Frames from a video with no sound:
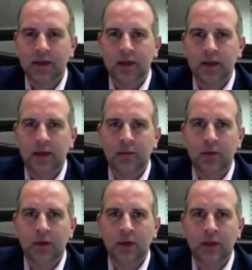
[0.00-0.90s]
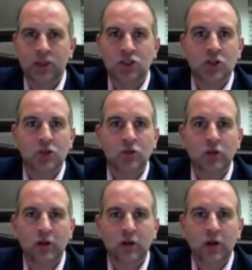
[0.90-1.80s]
In
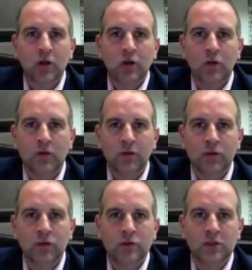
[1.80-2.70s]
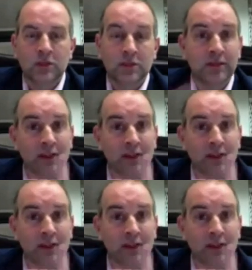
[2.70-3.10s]
children, or if you use the skin.